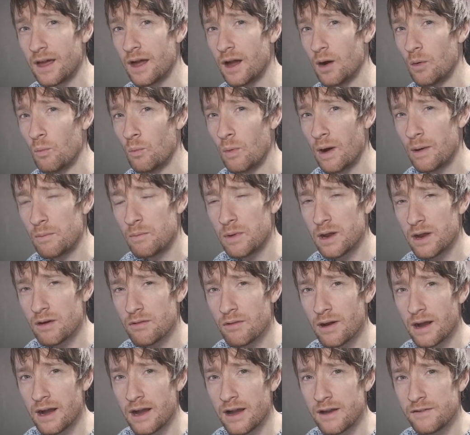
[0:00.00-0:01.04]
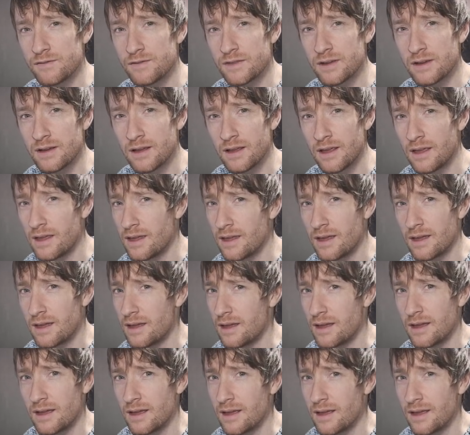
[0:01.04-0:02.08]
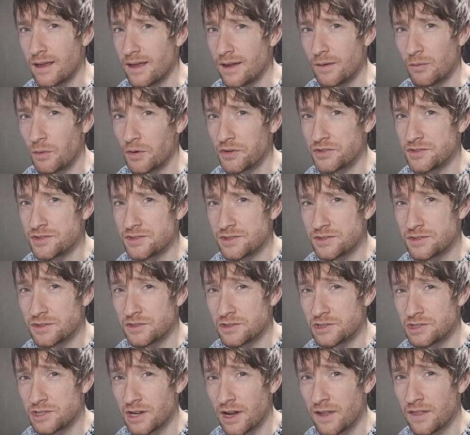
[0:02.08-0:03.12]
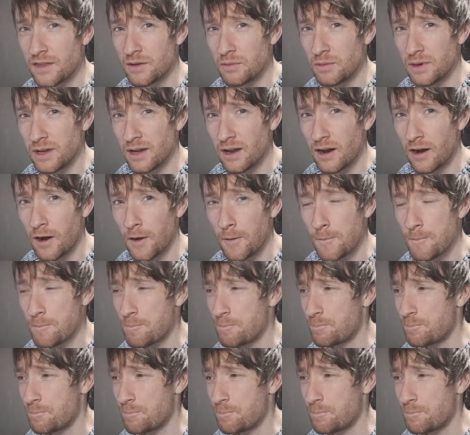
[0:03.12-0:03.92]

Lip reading: And when we arrived, it wasn't sunshine that we got.